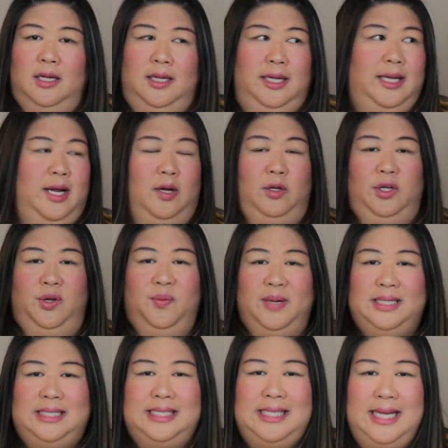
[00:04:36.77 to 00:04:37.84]
You know, you
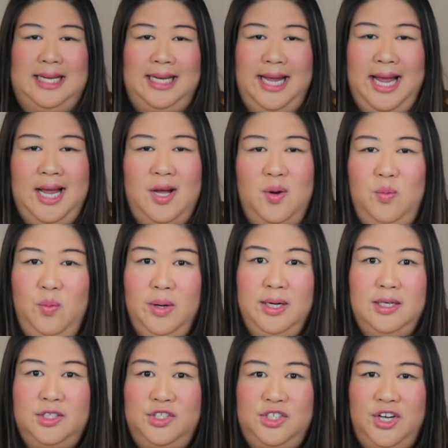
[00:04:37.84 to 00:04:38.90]
went to San Diego, where
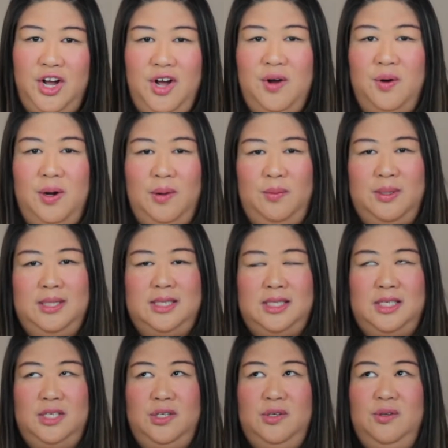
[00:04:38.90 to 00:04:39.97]
did you go? I went
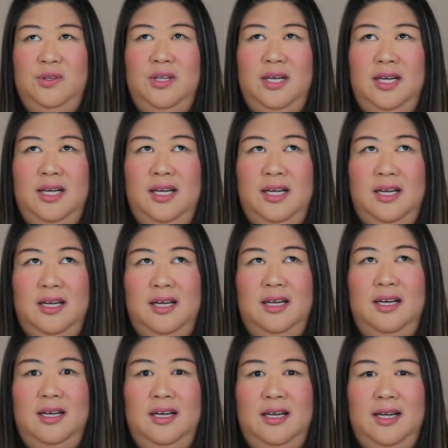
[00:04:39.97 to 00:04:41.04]
to
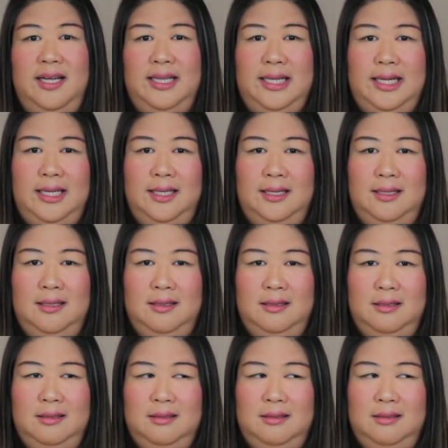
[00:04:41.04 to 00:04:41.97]
the, and then